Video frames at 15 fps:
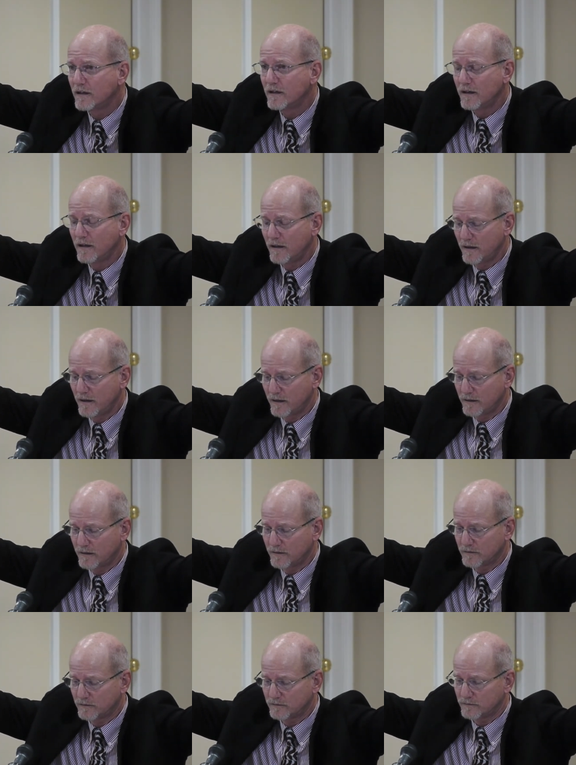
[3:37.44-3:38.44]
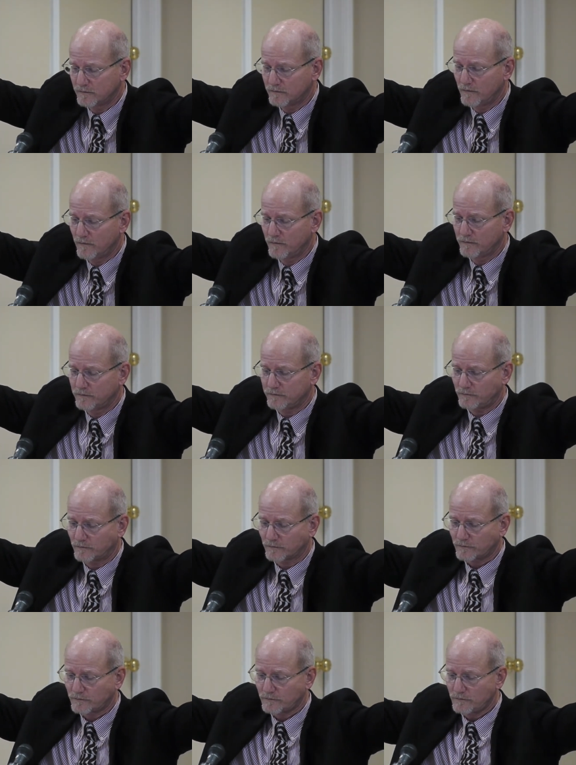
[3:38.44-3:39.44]

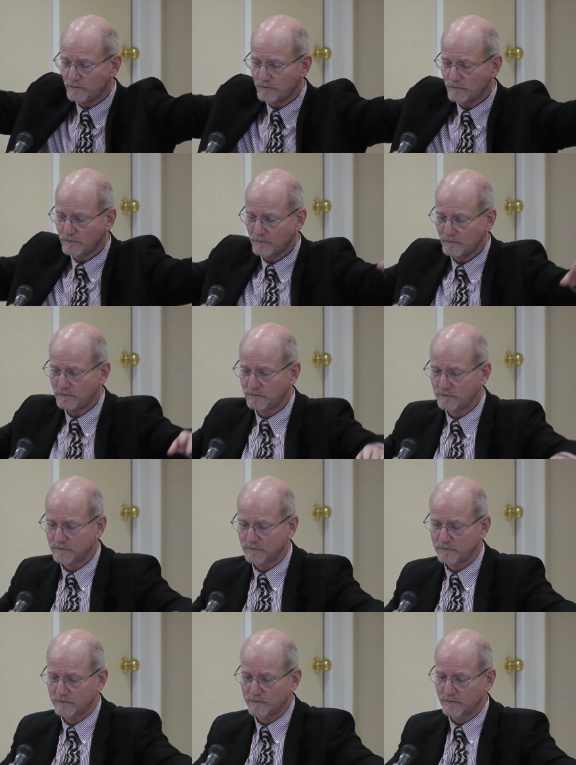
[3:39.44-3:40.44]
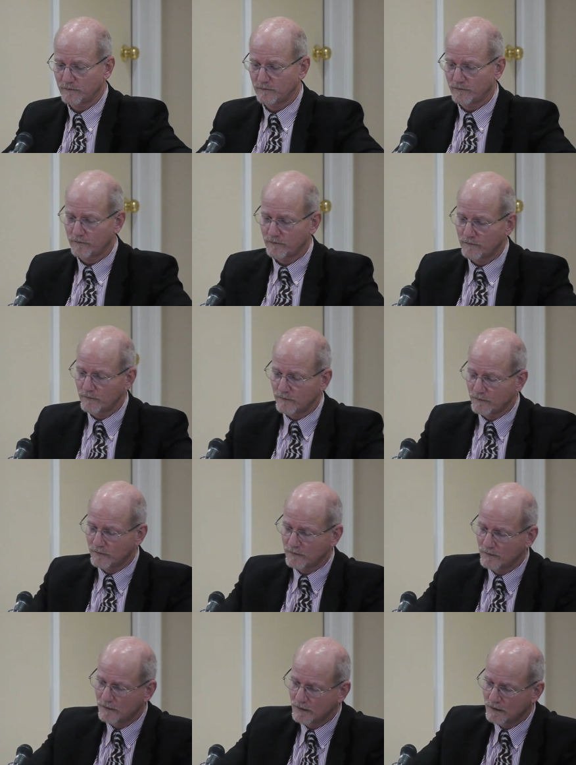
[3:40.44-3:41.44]

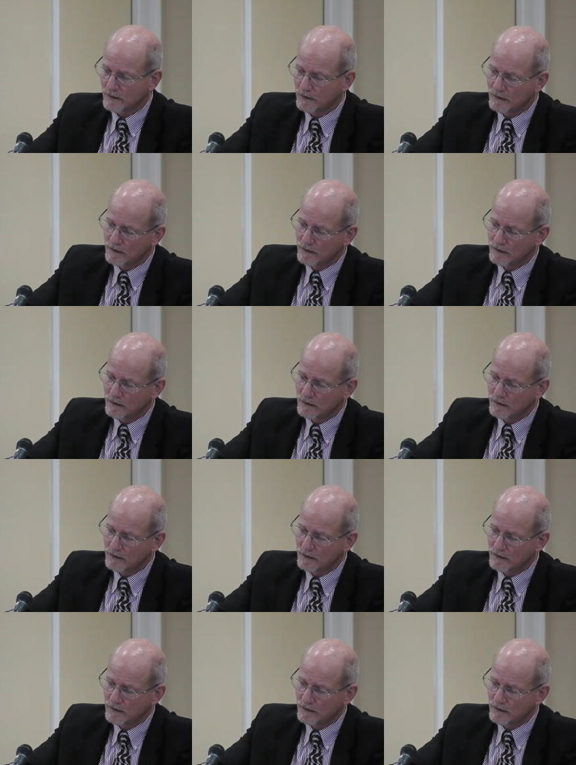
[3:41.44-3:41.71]
(no one is talking)